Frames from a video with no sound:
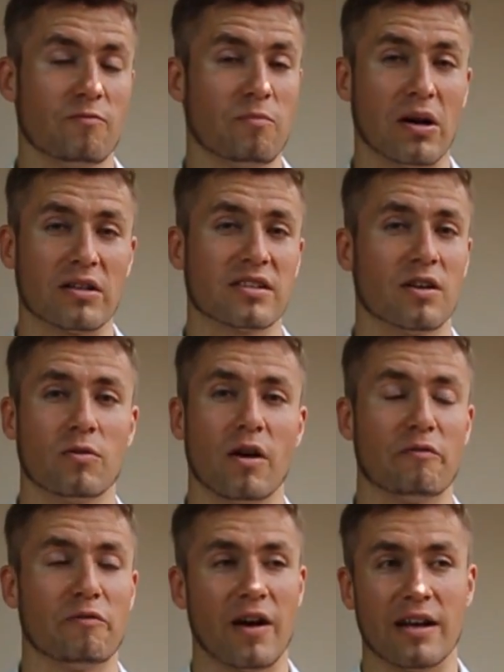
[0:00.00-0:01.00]

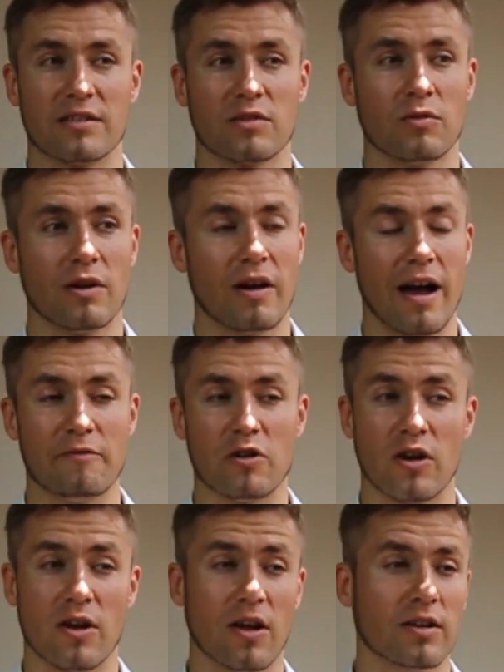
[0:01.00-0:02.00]
Barcelona fans who have
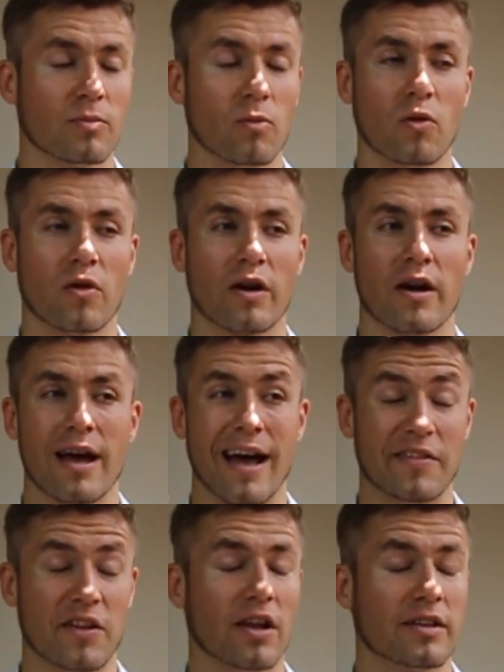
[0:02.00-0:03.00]
a lot more
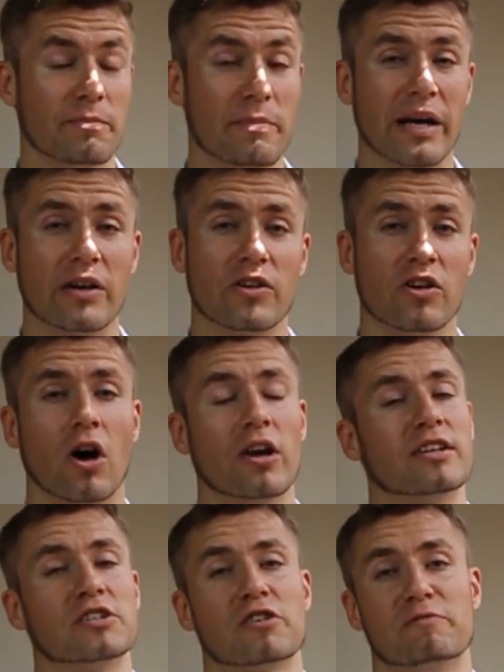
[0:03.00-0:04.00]
and a lot bigger
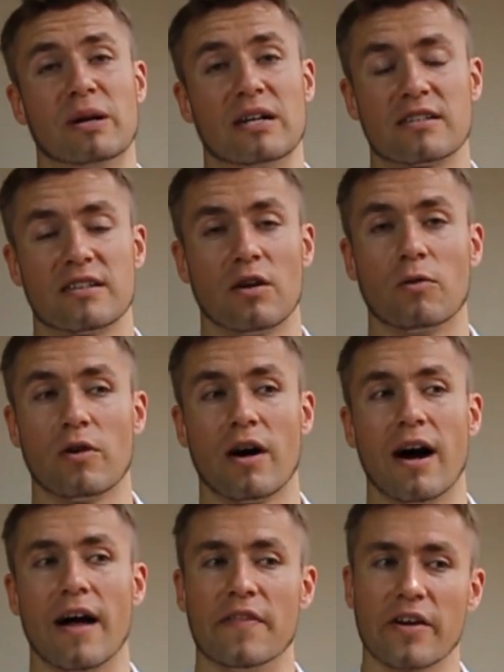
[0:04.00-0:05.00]
knowledge of
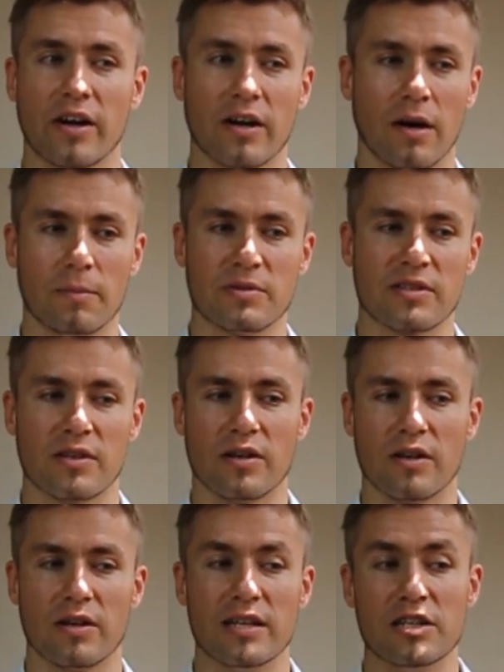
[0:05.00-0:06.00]
Barcelona and the club's
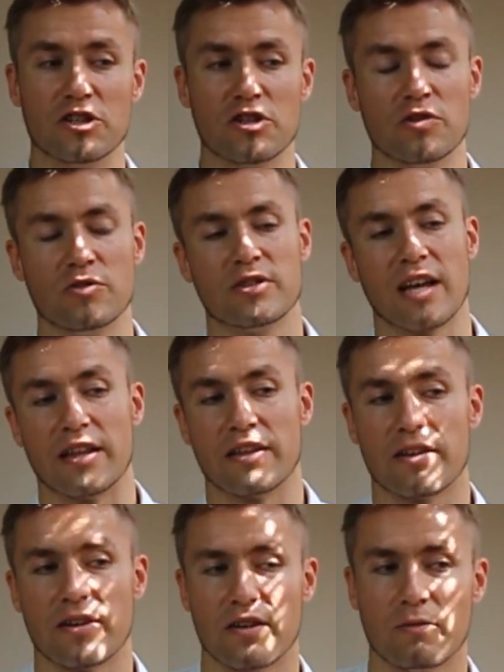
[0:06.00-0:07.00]
issues
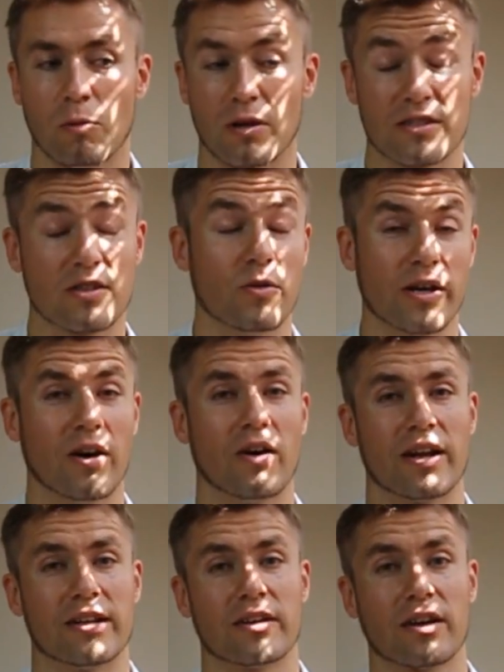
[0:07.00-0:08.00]
and what's going
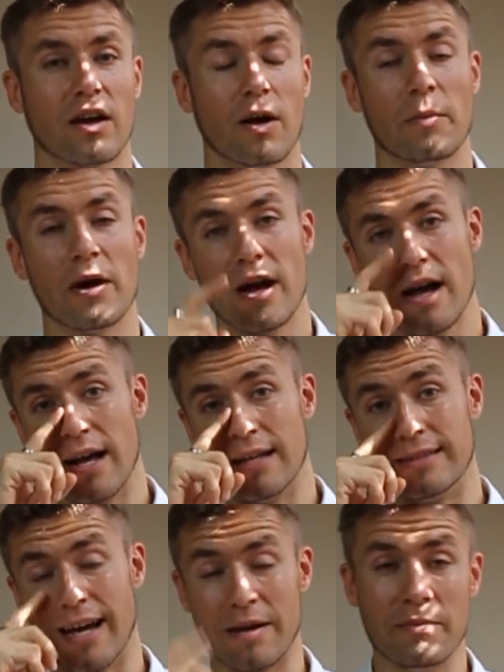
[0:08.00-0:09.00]
on at the club
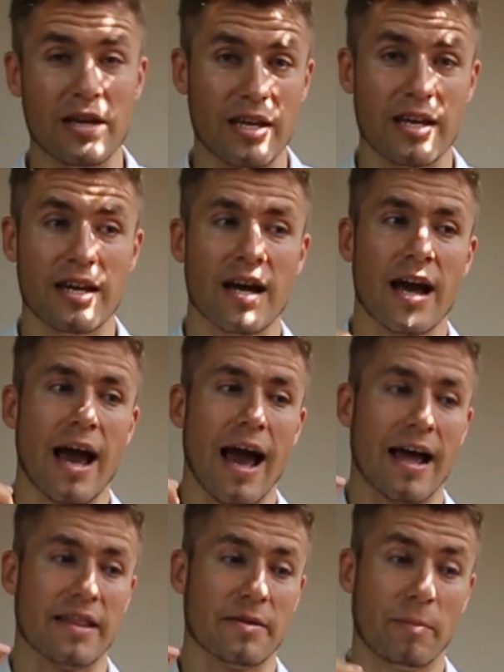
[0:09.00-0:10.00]
than me.
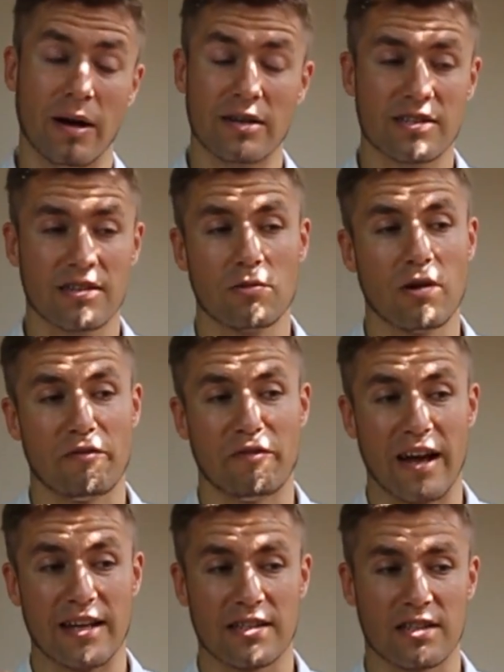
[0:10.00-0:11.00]
And the Barcelona
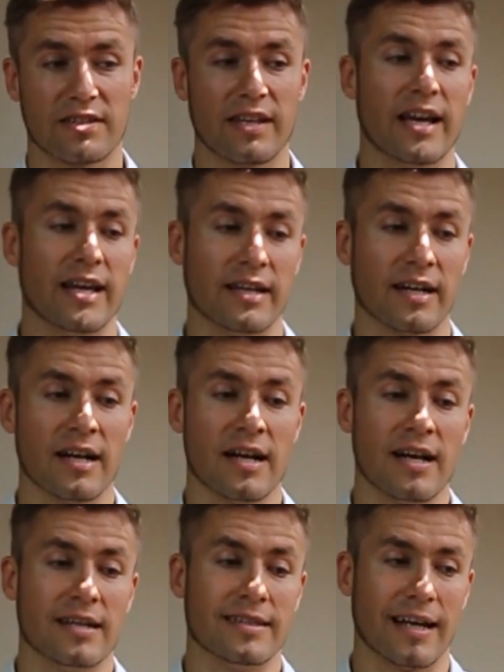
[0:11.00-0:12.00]
fans are saying
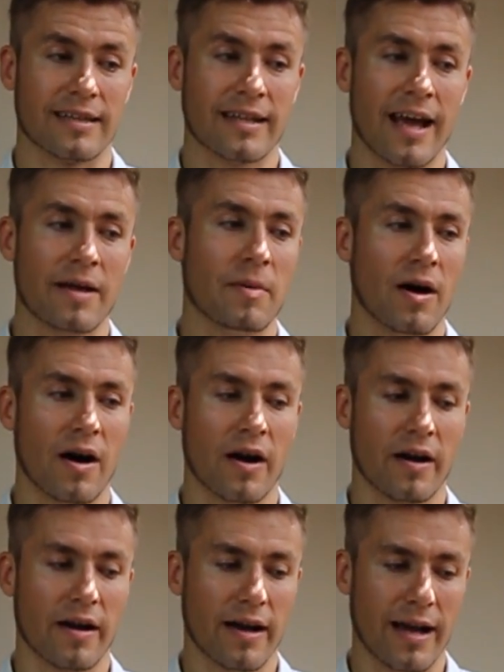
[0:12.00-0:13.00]
that
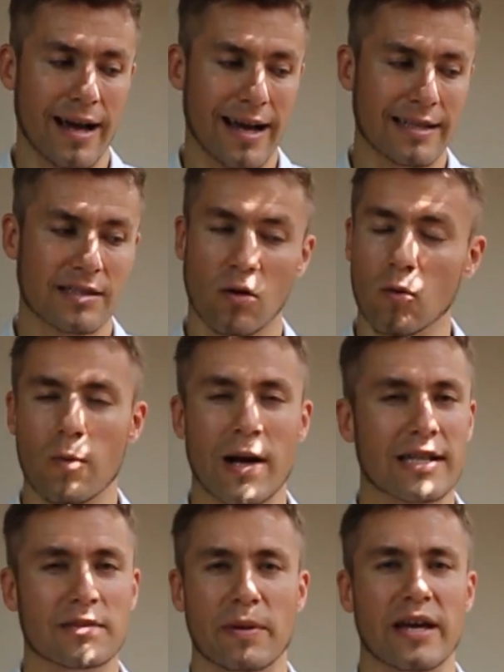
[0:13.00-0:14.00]
Neymar has
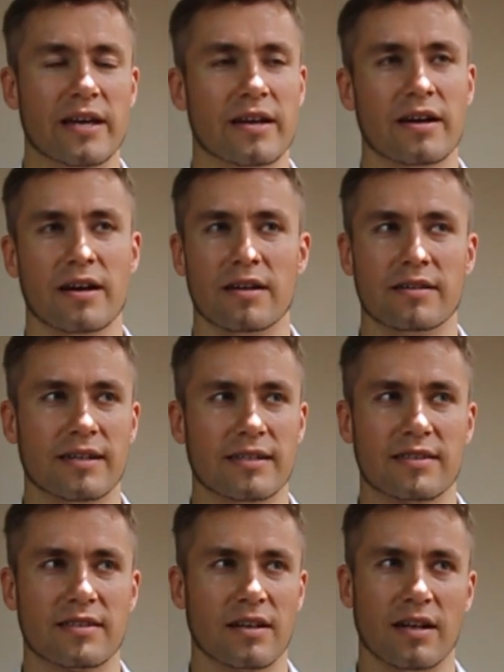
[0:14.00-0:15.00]
always been
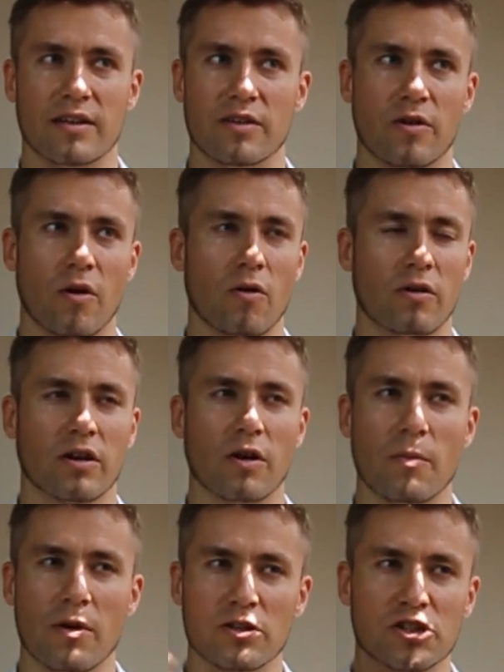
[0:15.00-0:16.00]
this, you know,
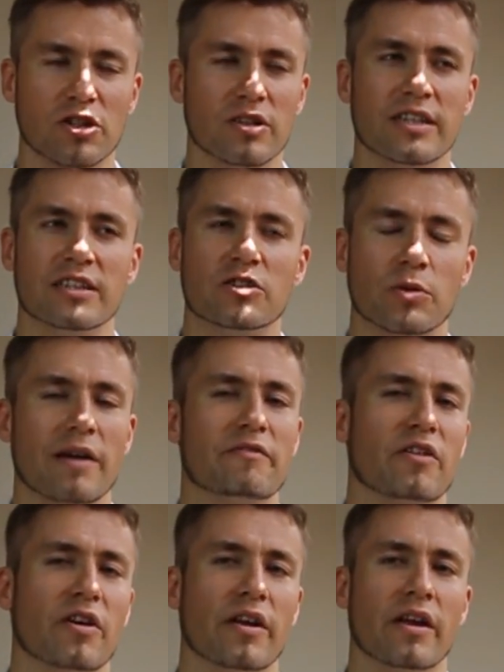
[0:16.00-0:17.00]
commercially
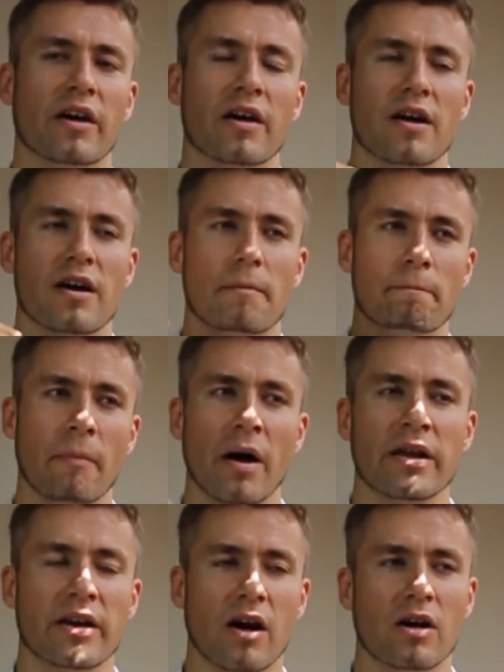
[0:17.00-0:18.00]
driven,
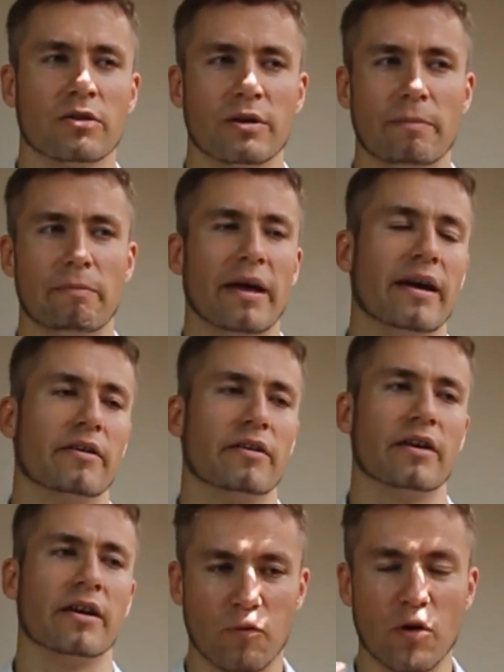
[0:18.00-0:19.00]
money-hungry
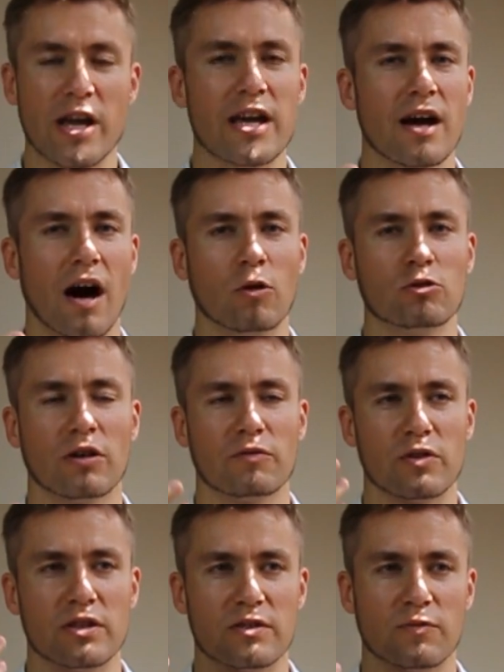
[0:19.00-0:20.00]
player. 3 out
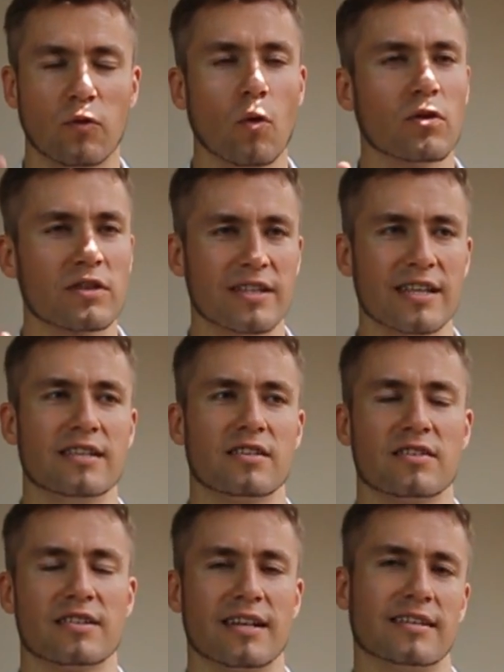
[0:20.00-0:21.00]
of his 4
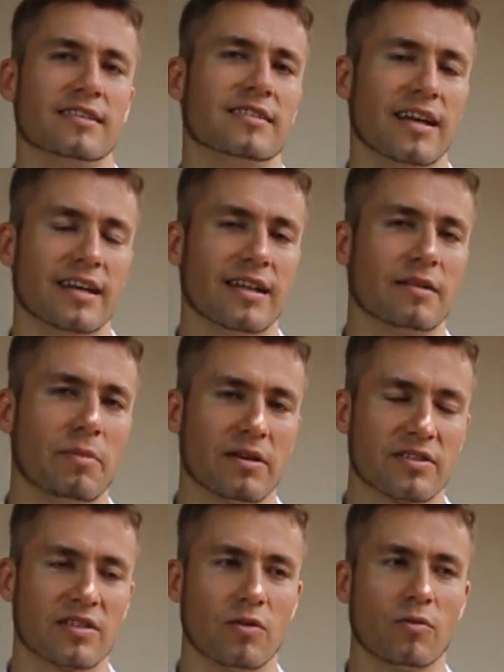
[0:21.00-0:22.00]
seasons that he stayed at
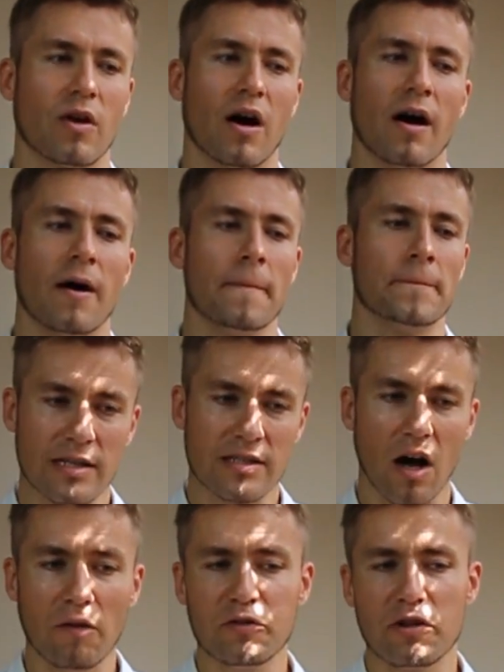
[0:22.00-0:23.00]
Barcelona,
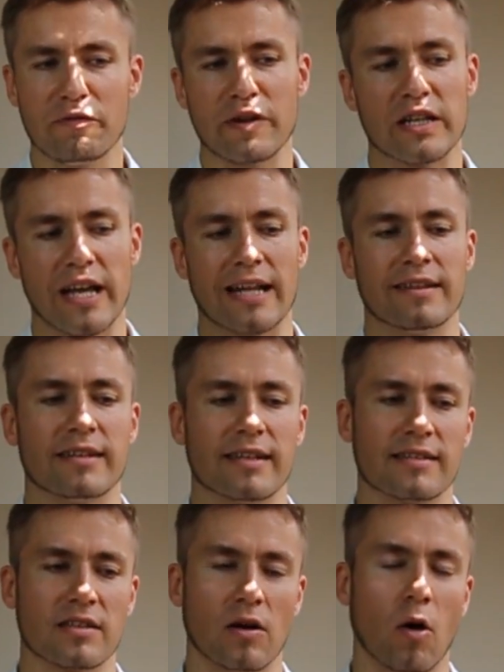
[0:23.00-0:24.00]
his off-the-field
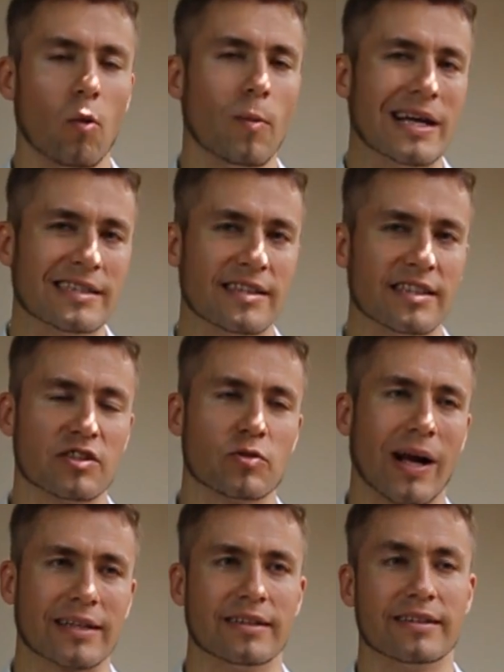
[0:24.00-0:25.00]
antics always
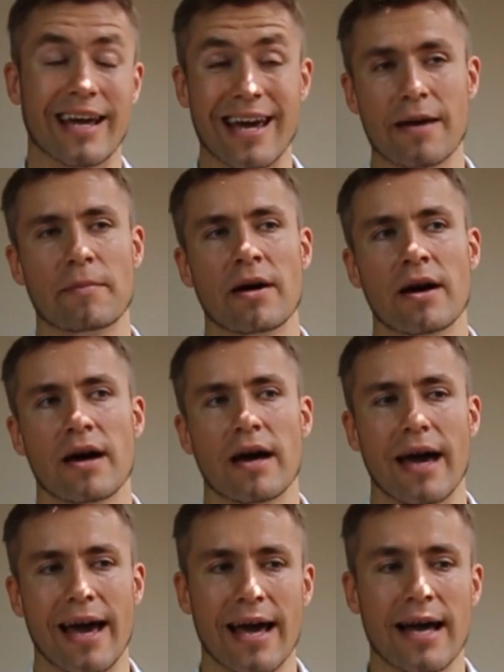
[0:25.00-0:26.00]
distracted him
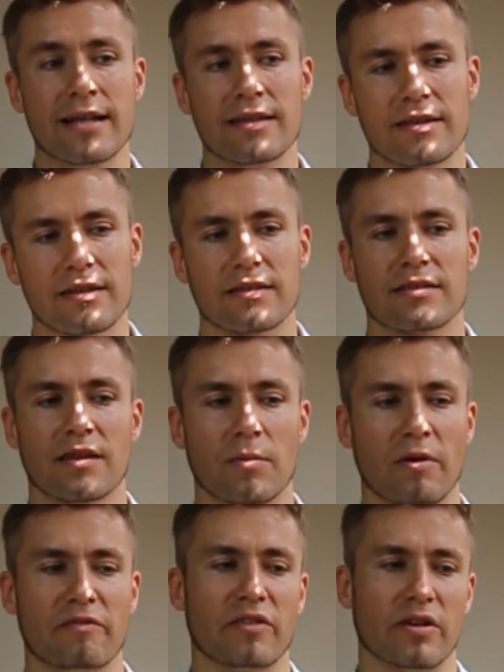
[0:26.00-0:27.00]
and
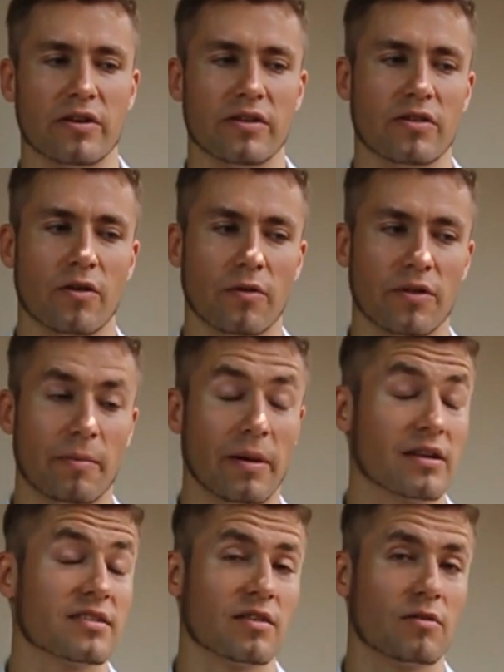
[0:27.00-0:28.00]
some of, you know, the
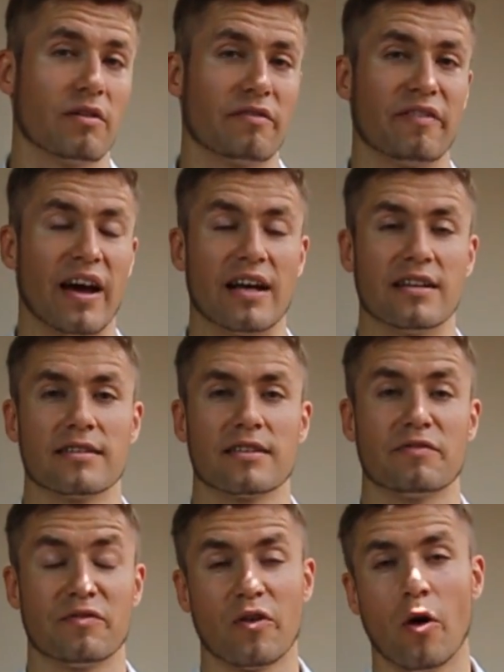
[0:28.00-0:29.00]
Barcelona fans
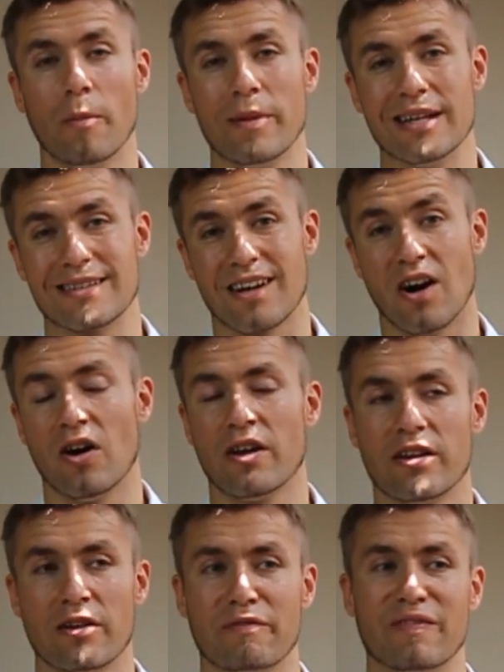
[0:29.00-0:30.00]
from his
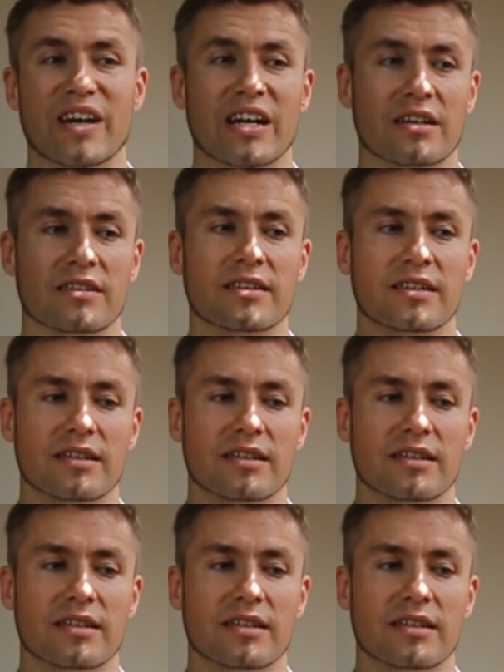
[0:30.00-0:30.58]
on-the-field,